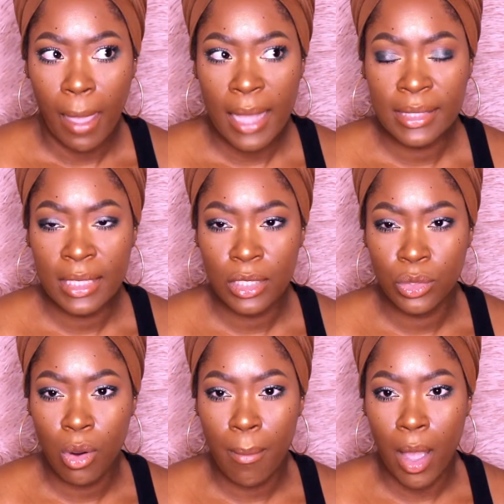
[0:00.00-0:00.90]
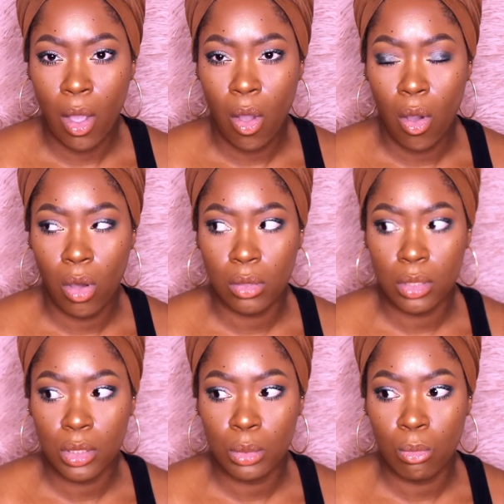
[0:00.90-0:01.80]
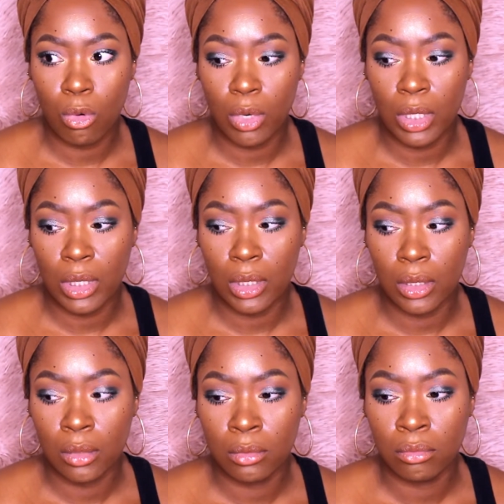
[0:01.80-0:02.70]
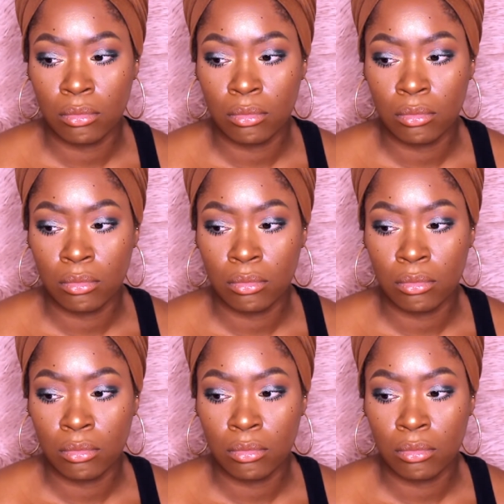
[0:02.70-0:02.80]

I did it during my call this morning.